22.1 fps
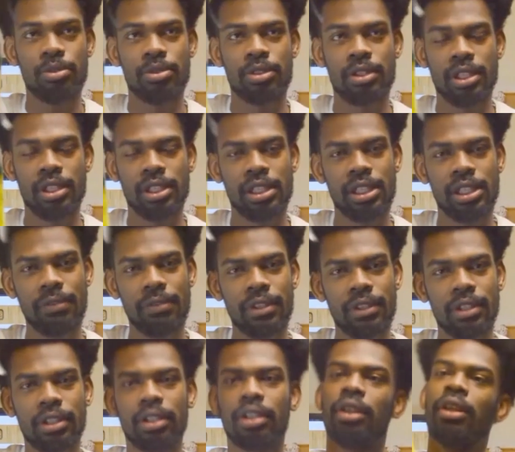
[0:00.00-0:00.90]
posts.
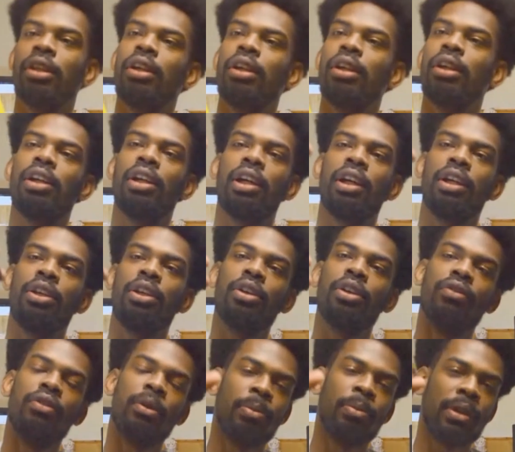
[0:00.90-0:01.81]
If you're not following
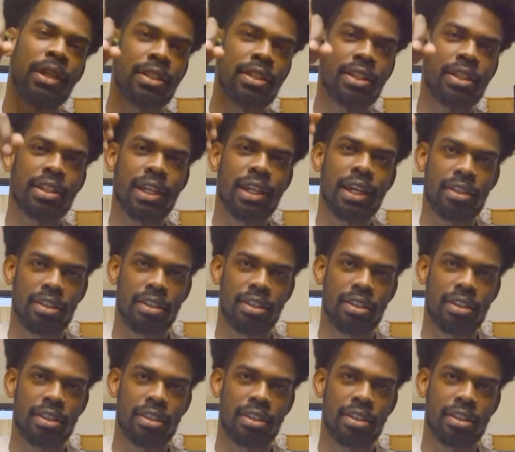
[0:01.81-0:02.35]
me on Instagram,